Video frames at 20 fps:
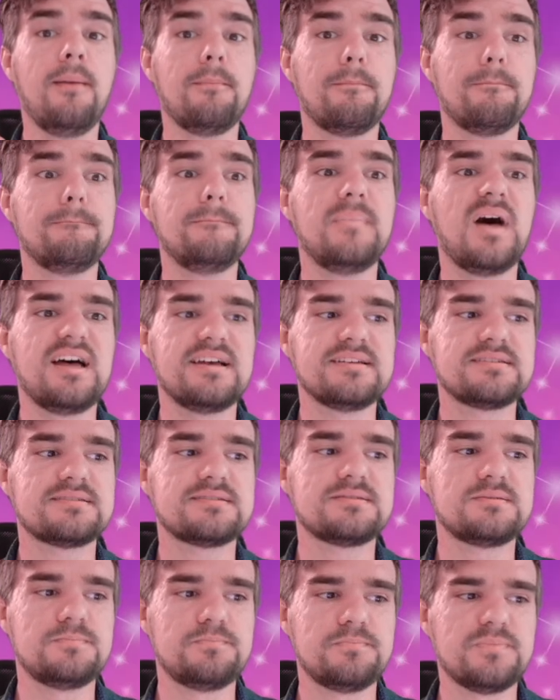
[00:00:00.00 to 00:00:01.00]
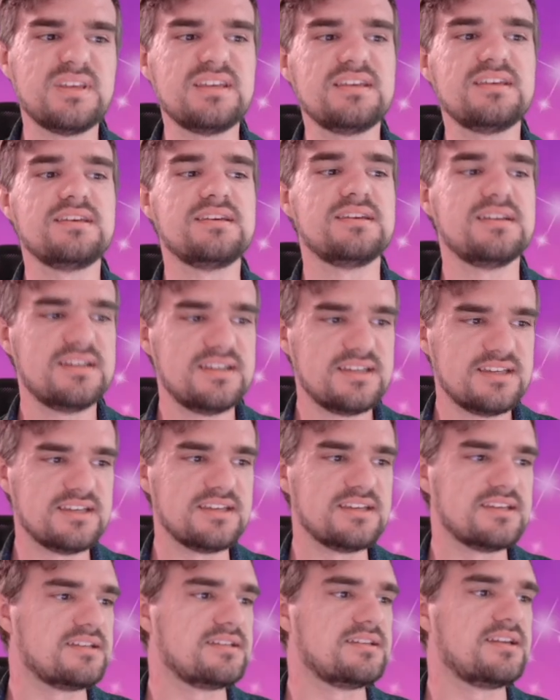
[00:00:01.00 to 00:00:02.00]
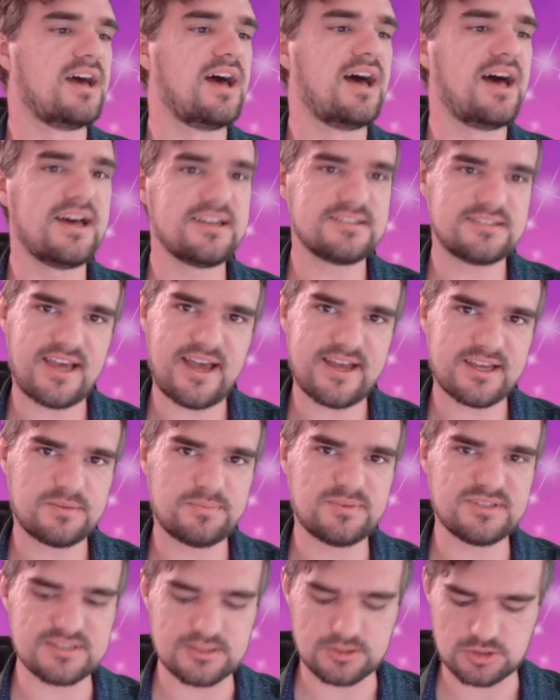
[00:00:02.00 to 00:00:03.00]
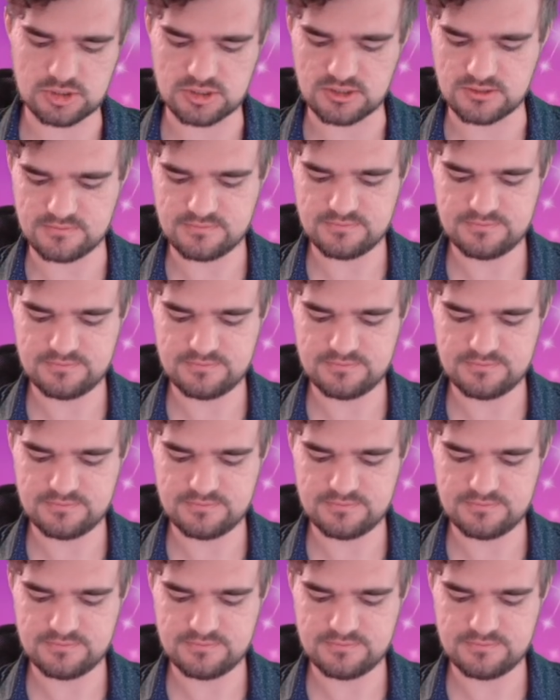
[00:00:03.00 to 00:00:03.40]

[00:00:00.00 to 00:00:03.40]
must be in attack position.